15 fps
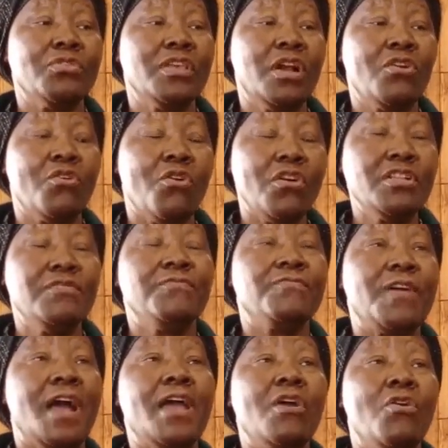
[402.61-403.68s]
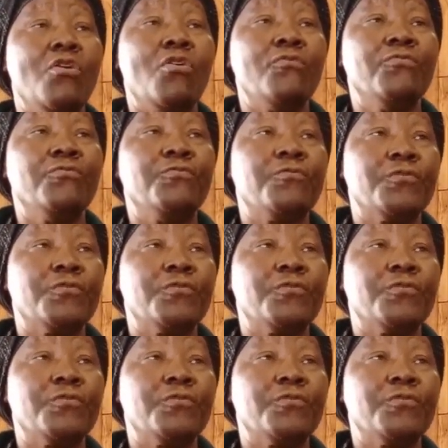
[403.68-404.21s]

the code file of